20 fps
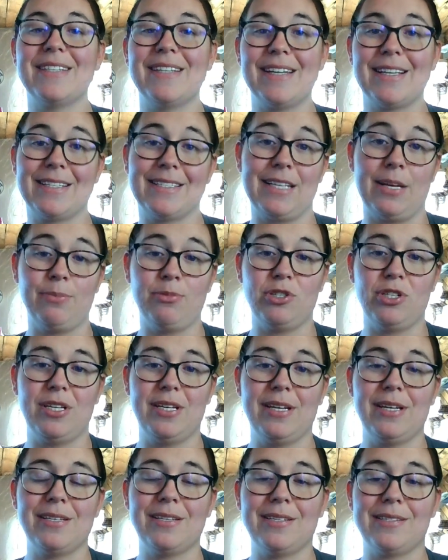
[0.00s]

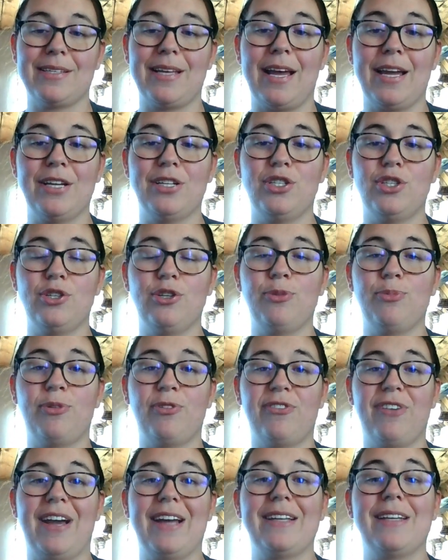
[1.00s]
exemption designed to
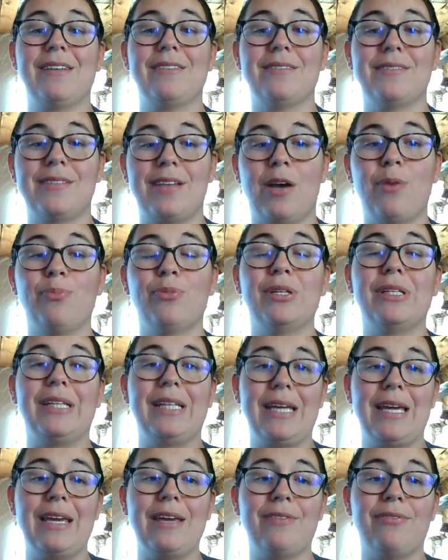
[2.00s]
provide some
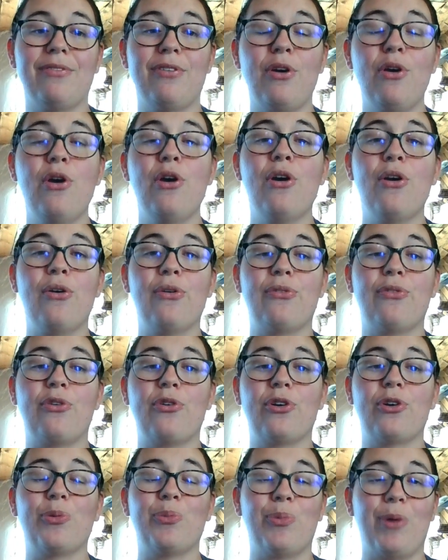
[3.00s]
relief
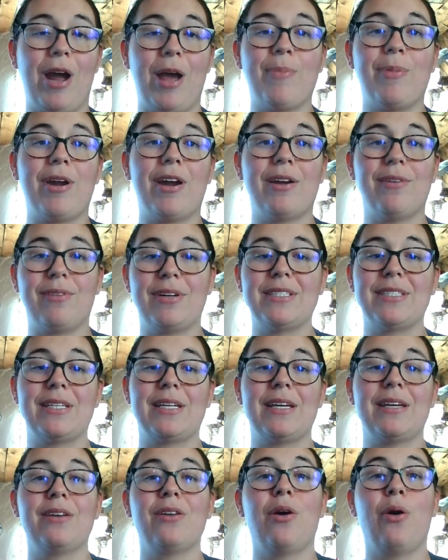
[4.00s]
for primary
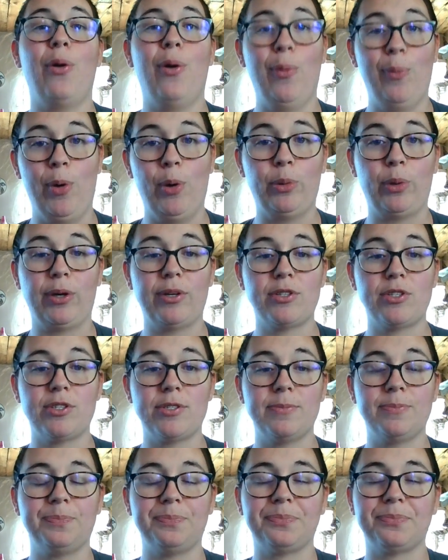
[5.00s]
resident
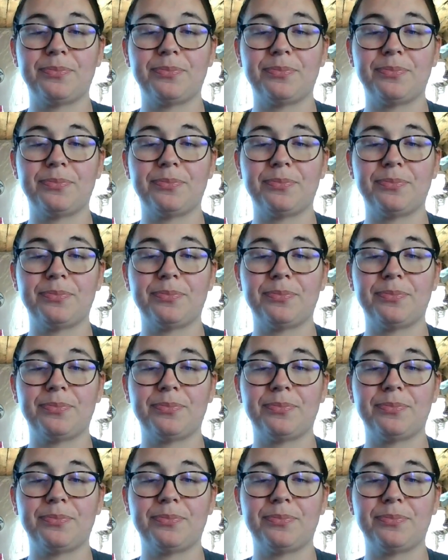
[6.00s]
homeowners.